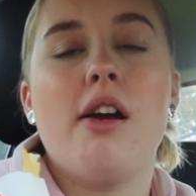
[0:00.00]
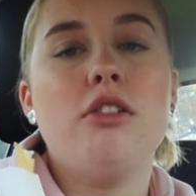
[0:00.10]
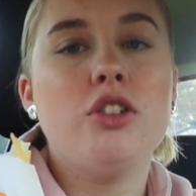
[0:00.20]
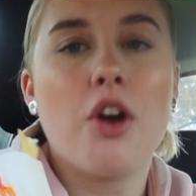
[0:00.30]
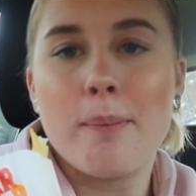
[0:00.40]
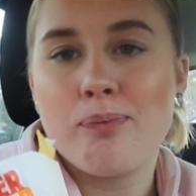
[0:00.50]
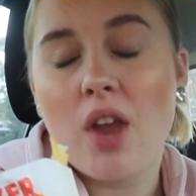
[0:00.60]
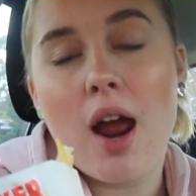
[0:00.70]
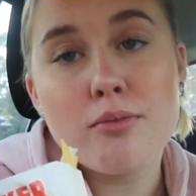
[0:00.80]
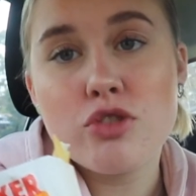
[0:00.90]
I don't know,
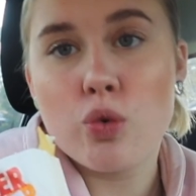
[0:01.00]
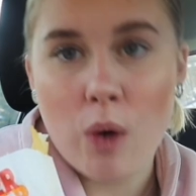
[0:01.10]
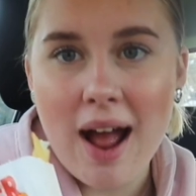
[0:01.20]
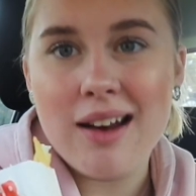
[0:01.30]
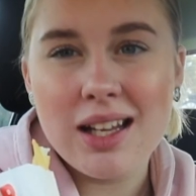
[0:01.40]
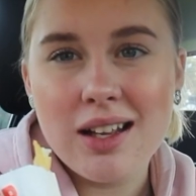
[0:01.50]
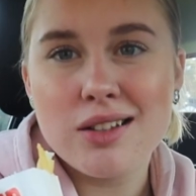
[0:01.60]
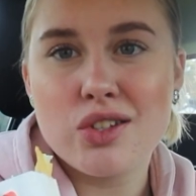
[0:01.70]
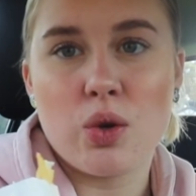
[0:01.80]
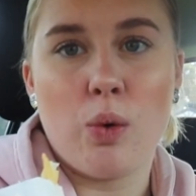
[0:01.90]
I'm drowning
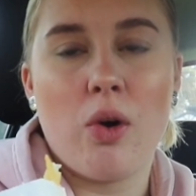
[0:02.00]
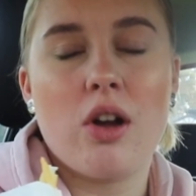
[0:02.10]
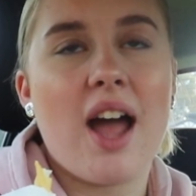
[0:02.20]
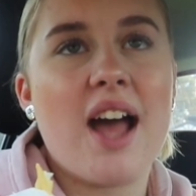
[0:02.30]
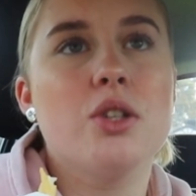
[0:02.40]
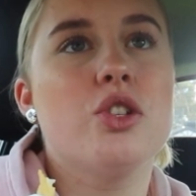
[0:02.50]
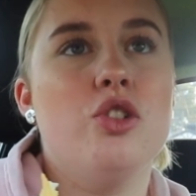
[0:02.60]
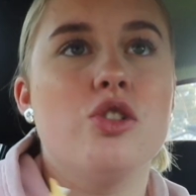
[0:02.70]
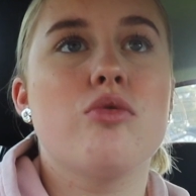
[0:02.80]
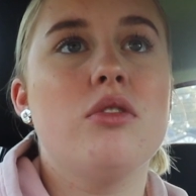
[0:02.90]
in schoolwork as
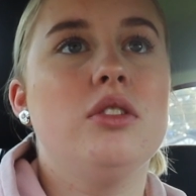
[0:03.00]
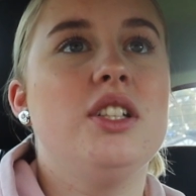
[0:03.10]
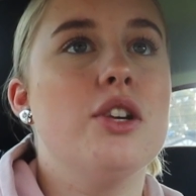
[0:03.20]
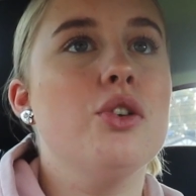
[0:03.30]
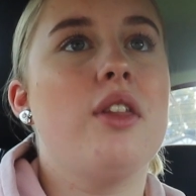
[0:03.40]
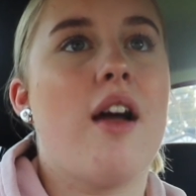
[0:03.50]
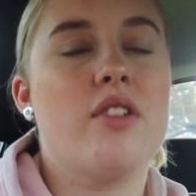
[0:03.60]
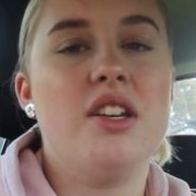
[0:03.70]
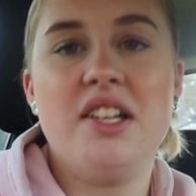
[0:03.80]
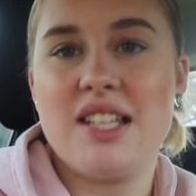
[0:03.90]
usual. Year
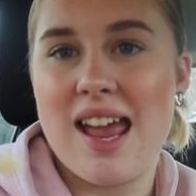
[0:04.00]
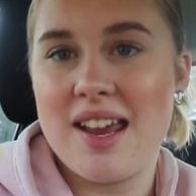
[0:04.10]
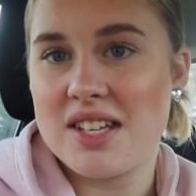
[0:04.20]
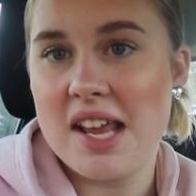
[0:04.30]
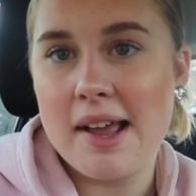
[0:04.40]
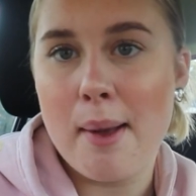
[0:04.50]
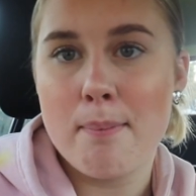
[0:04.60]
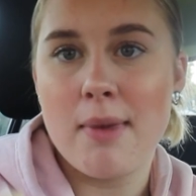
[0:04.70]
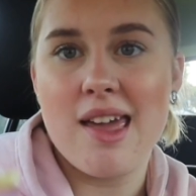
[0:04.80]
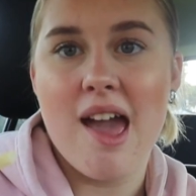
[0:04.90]
11 is hitting
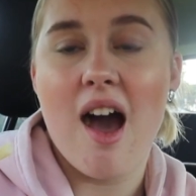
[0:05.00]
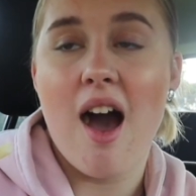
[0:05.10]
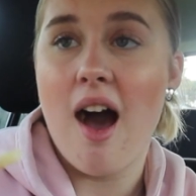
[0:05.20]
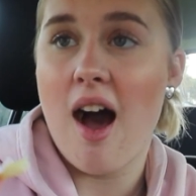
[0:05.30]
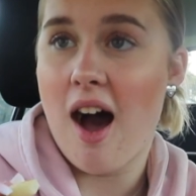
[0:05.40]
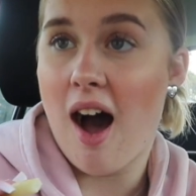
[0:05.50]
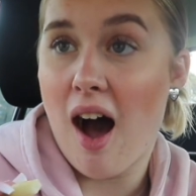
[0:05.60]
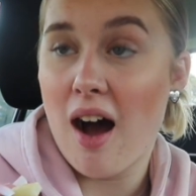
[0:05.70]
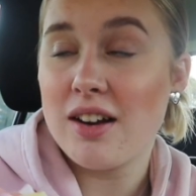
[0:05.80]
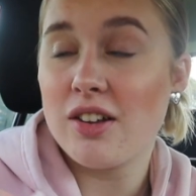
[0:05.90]
me
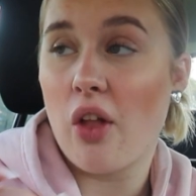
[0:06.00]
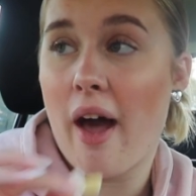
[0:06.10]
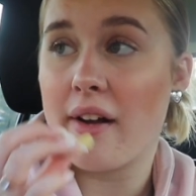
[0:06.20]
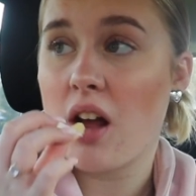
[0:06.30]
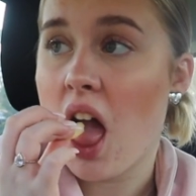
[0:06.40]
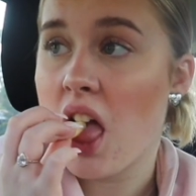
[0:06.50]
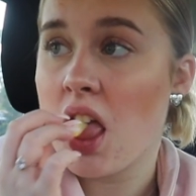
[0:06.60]
hard. Like,